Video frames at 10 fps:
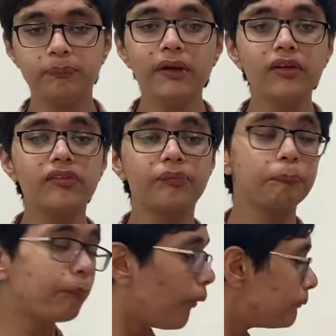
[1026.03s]
Because
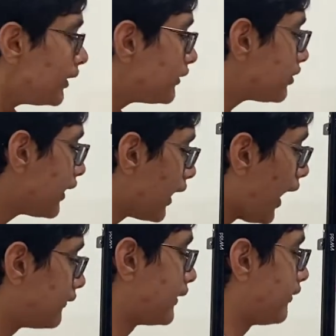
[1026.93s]
population,
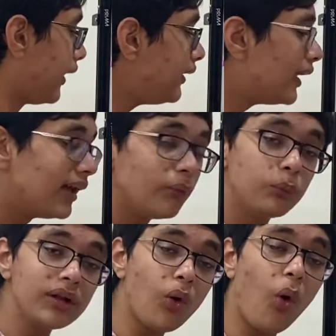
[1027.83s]
as I said,
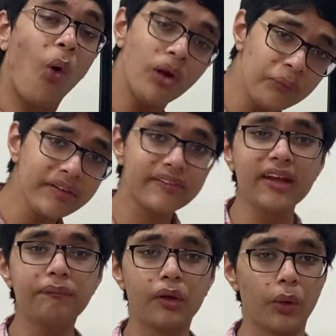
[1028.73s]
will always
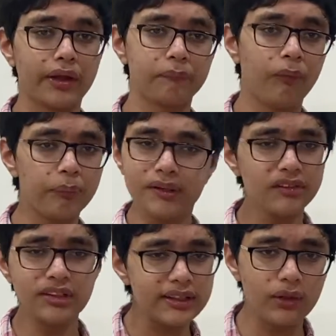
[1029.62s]
keep growing.
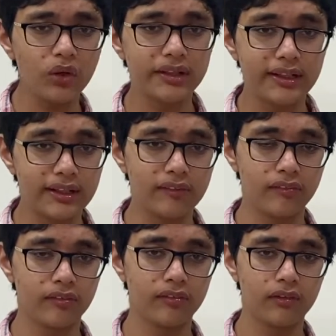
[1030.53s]
Population cannot decrease.